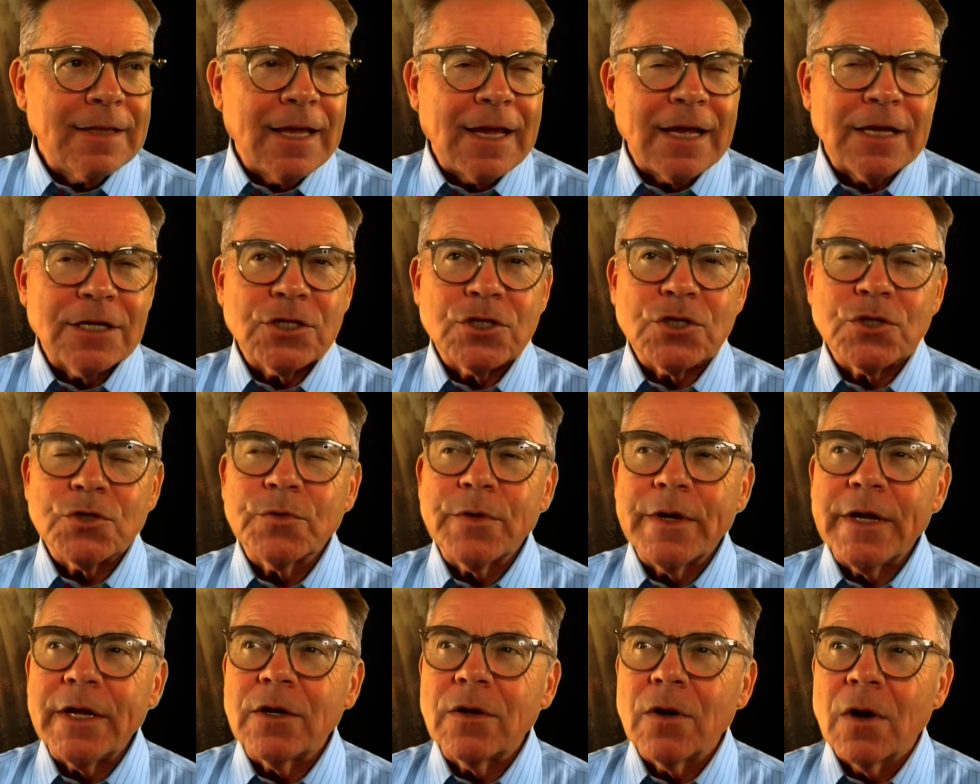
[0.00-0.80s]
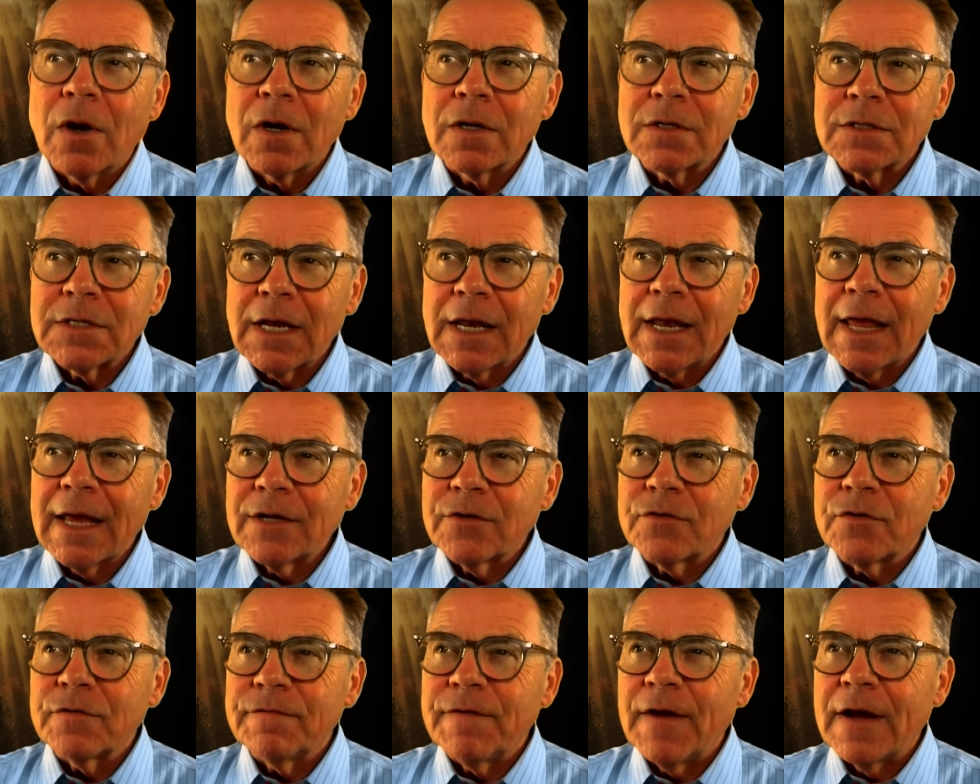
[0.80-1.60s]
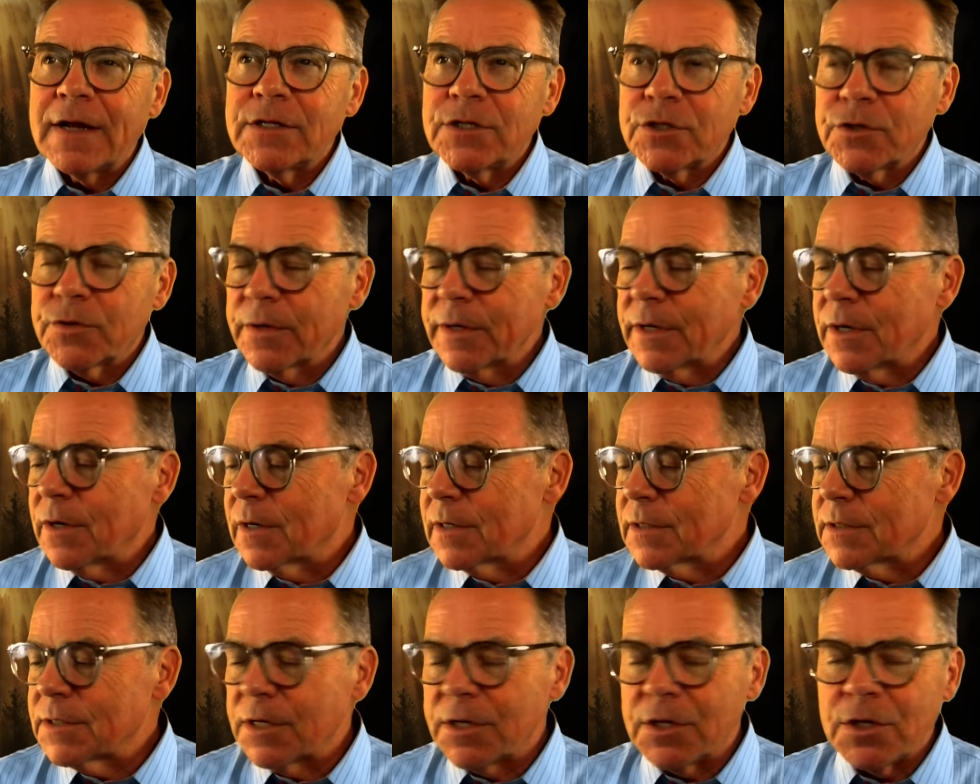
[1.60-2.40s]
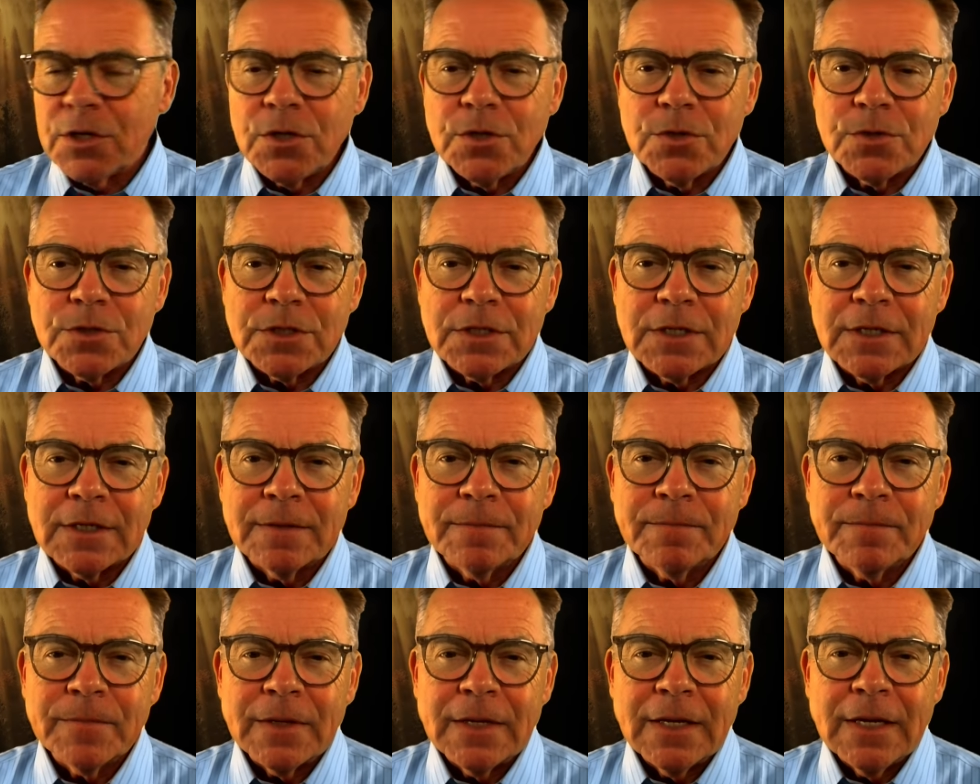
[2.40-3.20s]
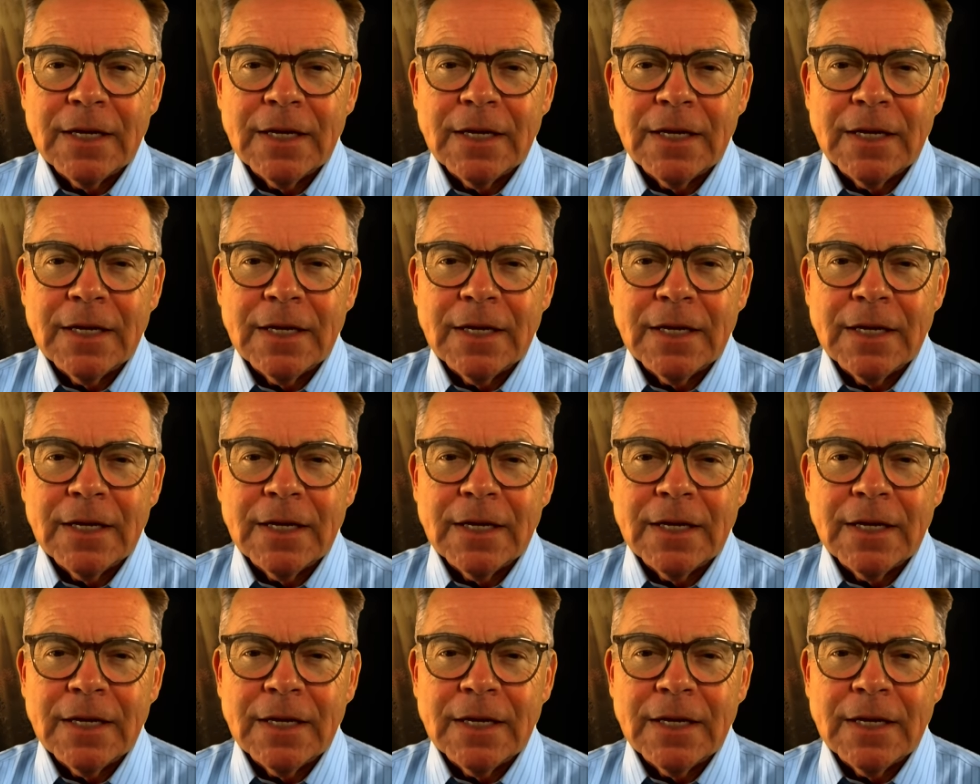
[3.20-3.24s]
they had streetcars, electrified streetcars in Houston.